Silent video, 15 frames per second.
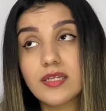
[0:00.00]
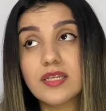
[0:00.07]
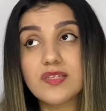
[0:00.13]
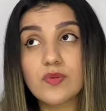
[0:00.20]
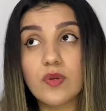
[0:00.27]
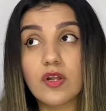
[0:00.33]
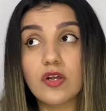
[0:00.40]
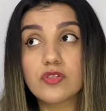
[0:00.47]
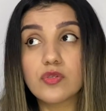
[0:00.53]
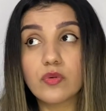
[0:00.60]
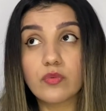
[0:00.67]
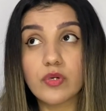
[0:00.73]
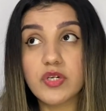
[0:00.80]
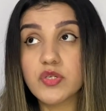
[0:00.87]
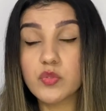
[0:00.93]
This one also
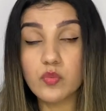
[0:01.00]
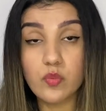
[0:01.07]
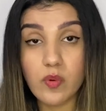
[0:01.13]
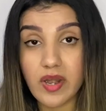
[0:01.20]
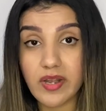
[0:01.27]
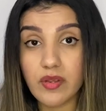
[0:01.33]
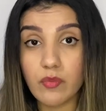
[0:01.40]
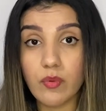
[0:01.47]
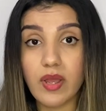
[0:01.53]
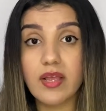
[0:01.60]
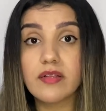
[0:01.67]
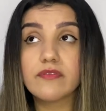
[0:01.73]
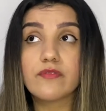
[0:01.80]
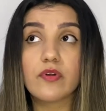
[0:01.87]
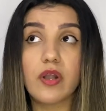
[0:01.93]
works very
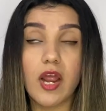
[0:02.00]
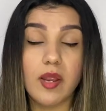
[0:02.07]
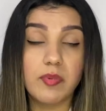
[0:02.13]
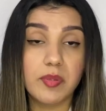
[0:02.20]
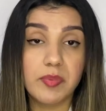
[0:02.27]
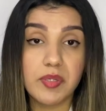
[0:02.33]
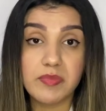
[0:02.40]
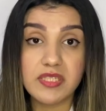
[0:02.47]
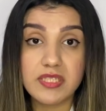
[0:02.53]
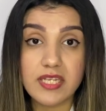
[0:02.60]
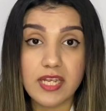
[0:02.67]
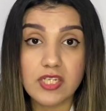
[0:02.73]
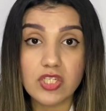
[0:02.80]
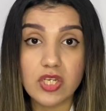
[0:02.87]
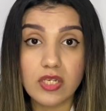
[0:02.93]
well for
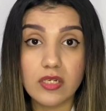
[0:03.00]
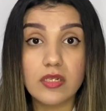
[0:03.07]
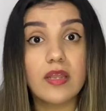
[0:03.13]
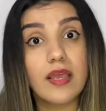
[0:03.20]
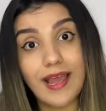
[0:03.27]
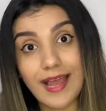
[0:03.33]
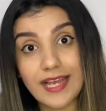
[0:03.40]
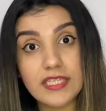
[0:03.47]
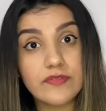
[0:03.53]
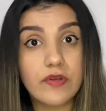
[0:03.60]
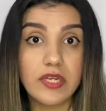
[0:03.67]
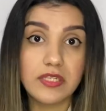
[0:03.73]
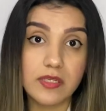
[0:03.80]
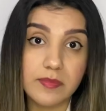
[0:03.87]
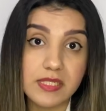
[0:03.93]
hyperpigmentation as
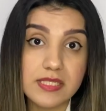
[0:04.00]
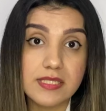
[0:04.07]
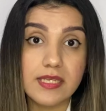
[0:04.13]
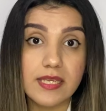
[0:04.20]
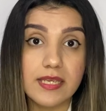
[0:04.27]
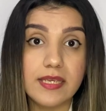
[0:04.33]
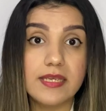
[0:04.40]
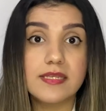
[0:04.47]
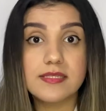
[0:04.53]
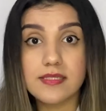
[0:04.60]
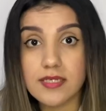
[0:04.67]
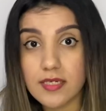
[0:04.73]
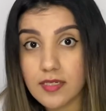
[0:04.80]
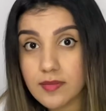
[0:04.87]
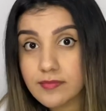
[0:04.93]
vitamin C is
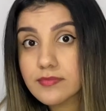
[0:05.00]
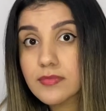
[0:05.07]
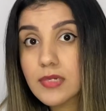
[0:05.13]
a um,